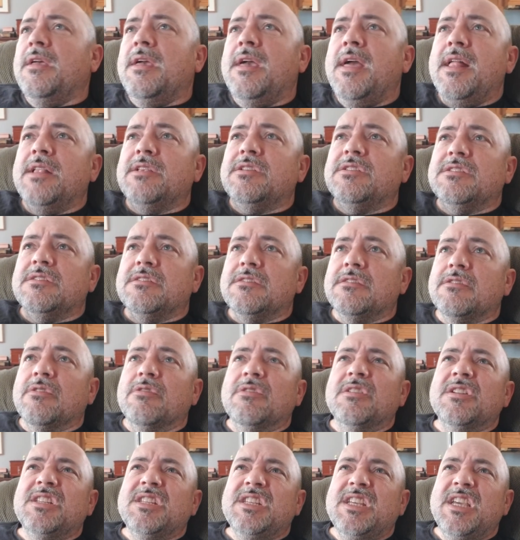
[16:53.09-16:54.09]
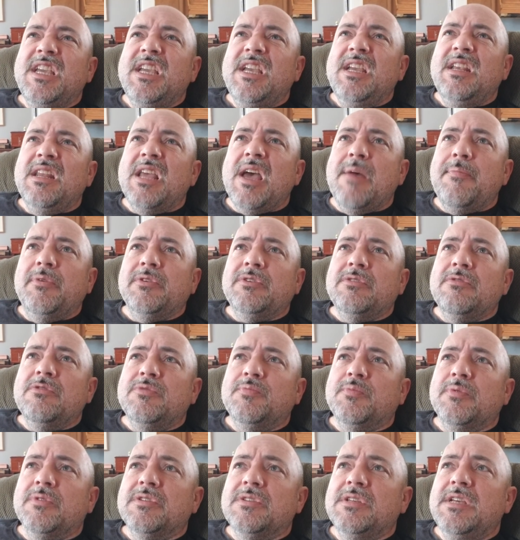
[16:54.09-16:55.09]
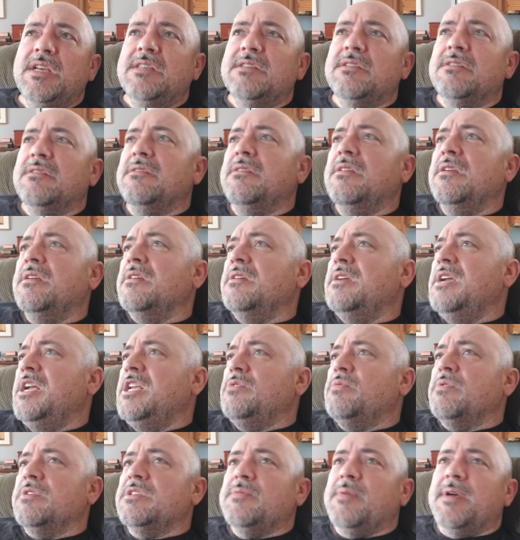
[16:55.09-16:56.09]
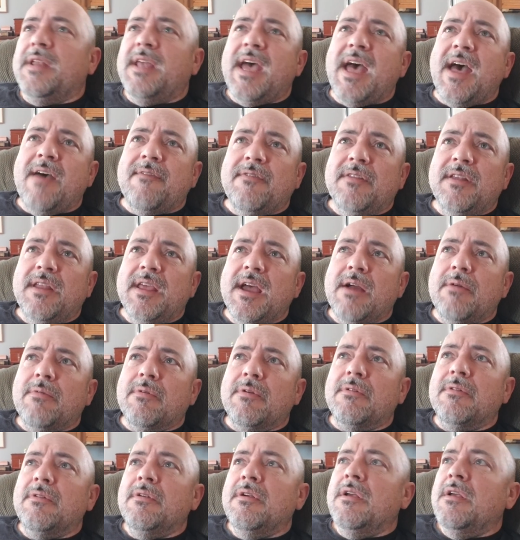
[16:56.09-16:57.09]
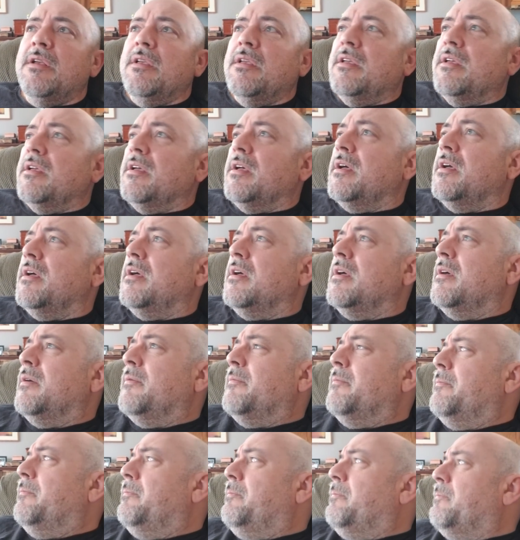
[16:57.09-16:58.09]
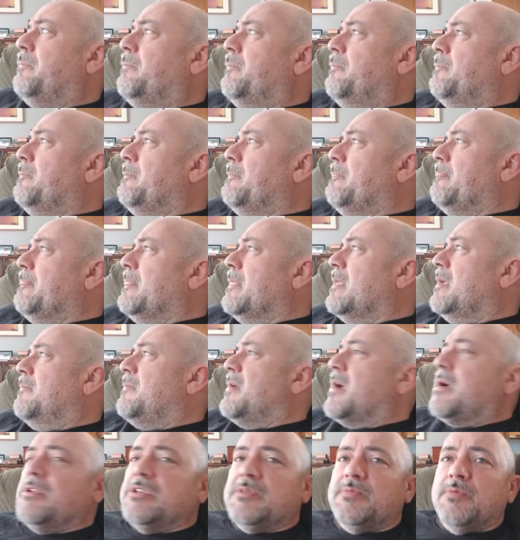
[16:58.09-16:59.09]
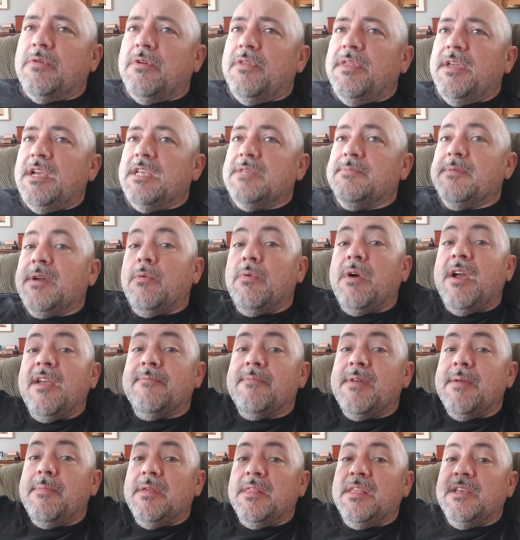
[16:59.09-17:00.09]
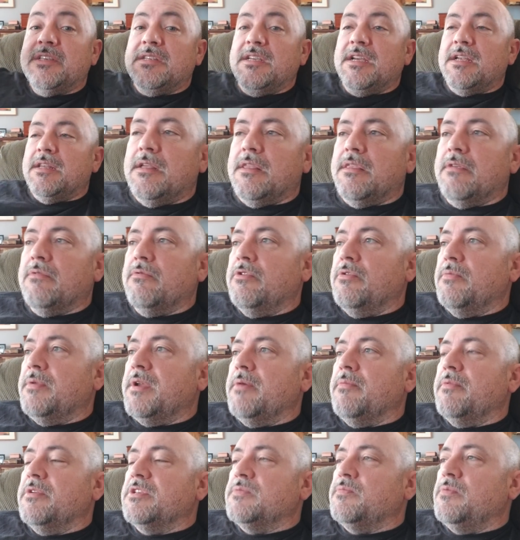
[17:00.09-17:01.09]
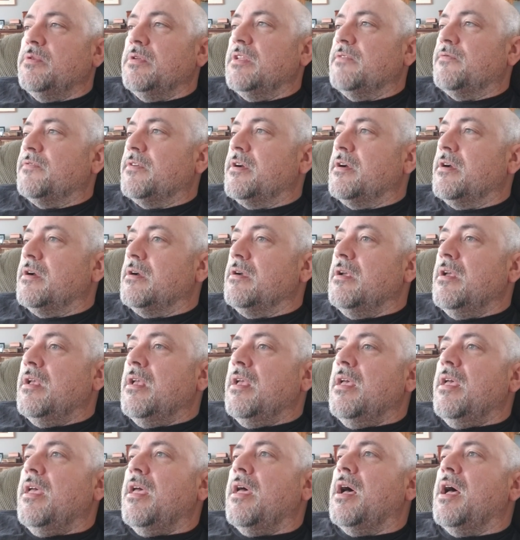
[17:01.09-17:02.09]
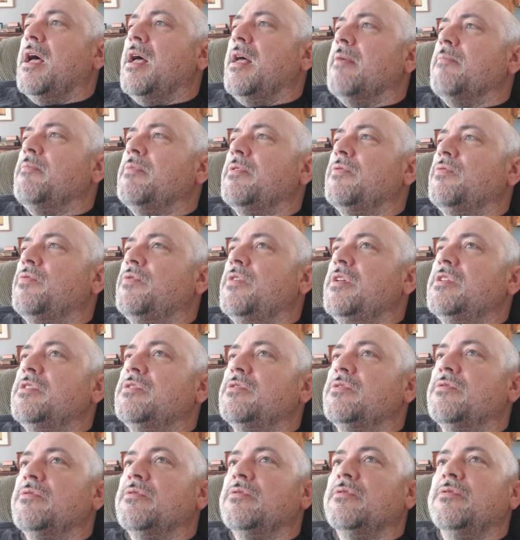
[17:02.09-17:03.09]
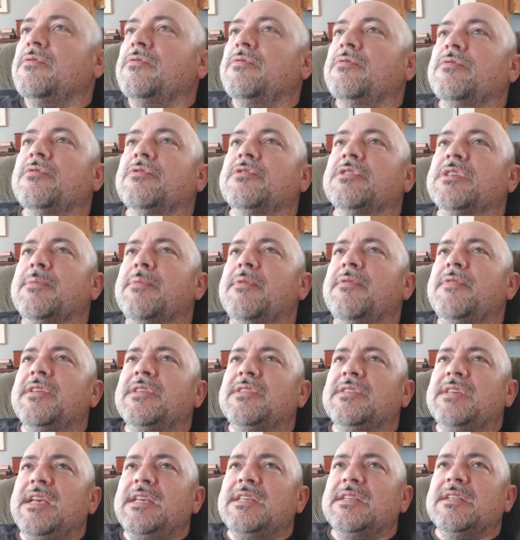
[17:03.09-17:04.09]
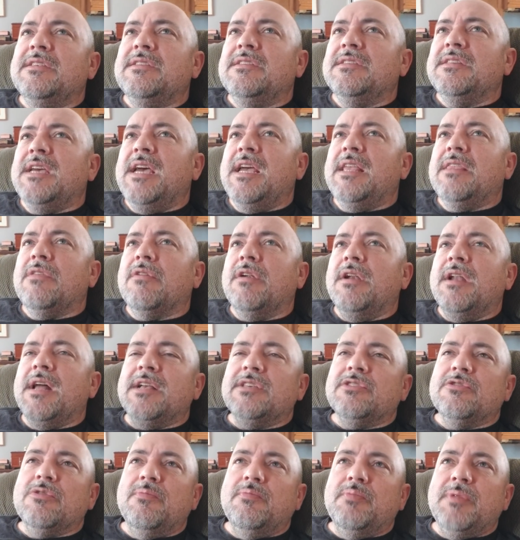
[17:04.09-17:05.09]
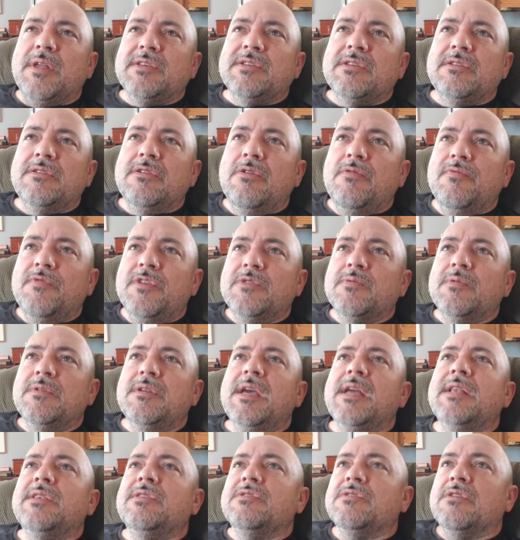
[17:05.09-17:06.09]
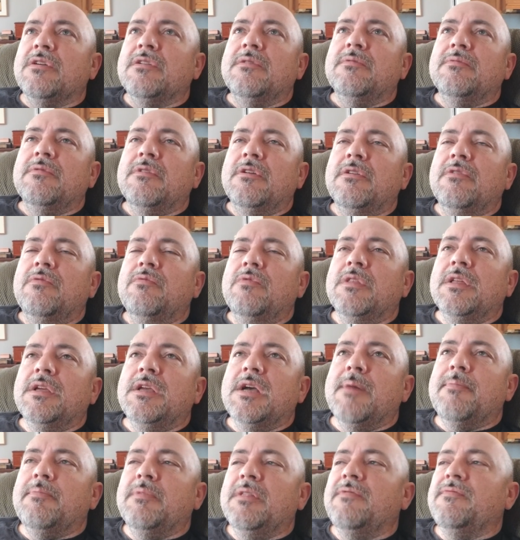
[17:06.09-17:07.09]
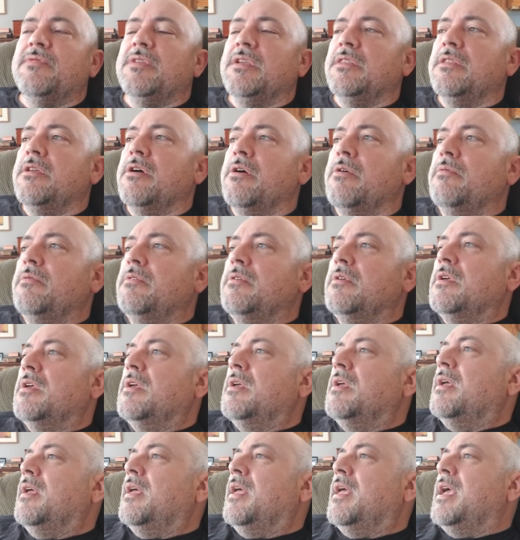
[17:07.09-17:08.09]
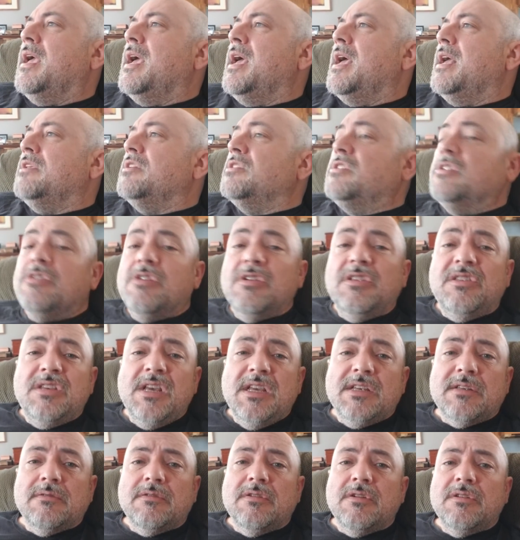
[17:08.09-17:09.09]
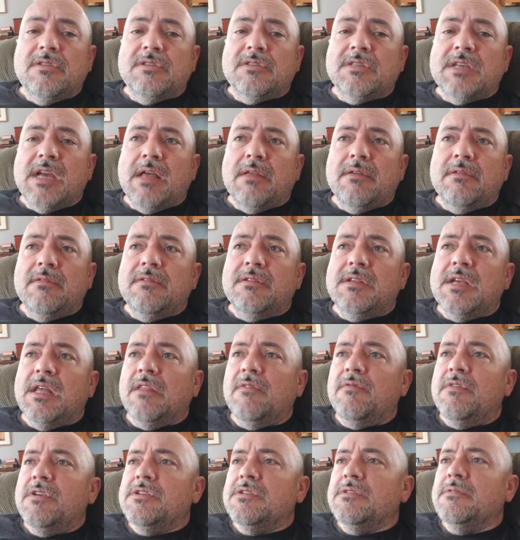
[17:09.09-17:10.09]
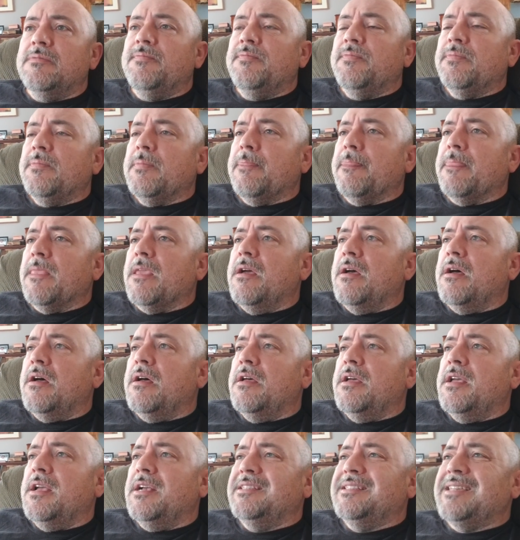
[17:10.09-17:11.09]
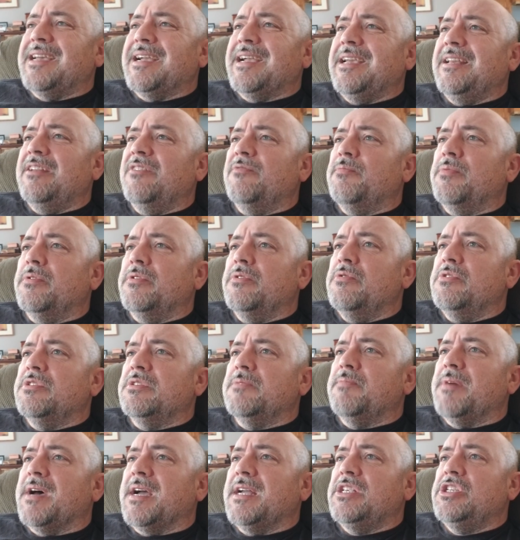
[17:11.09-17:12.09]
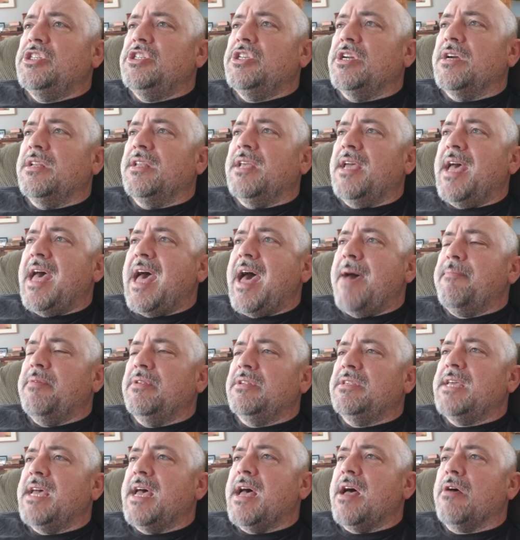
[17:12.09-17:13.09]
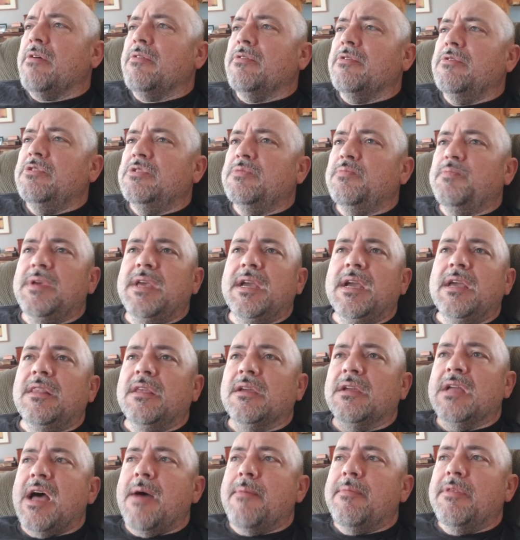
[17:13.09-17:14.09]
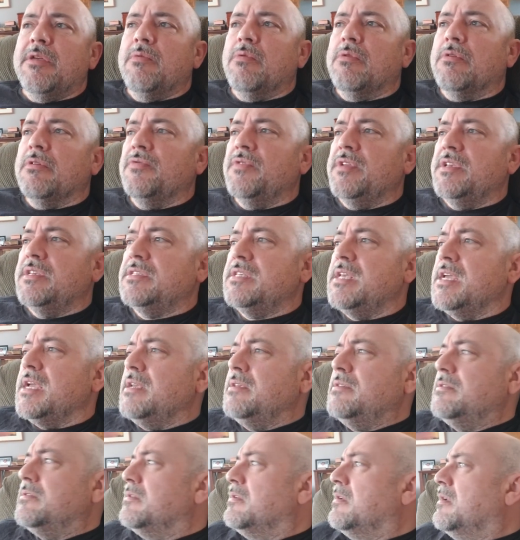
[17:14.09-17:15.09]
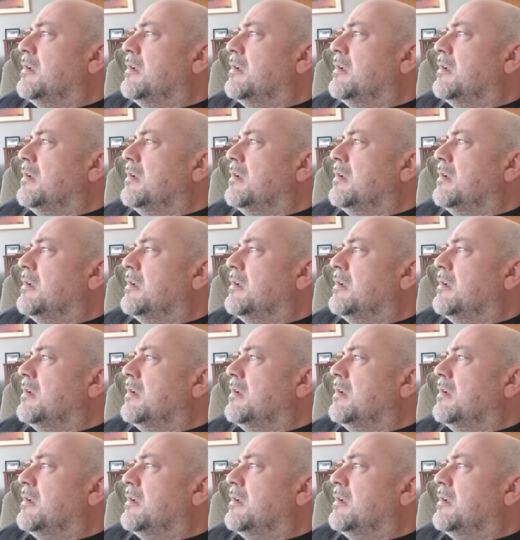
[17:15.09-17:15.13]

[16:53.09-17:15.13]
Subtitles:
And it's 13 episodes per season. Each one's about half an hour. I'm not going to spoil anything because my wife might be listening other room, and I don't want to spoil it for her. But some of the seasons end on a not so pleasant note. This one ends on a really uplifting note, and just a good season, good solid television. Executive produced by Judd Apatow, who's big in the comedy world these days.